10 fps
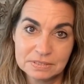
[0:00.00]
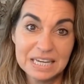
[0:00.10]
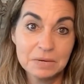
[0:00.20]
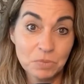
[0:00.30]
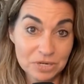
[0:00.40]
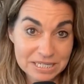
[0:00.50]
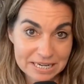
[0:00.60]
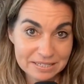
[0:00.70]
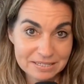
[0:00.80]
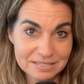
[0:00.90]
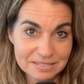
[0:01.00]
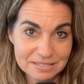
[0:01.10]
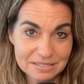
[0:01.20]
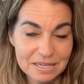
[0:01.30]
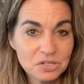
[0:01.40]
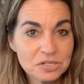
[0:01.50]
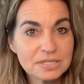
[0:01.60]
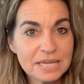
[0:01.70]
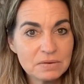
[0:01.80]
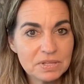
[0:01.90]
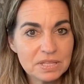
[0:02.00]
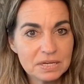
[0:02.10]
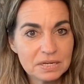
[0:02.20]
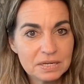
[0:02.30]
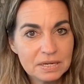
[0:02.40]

and get more intense and just stay with it.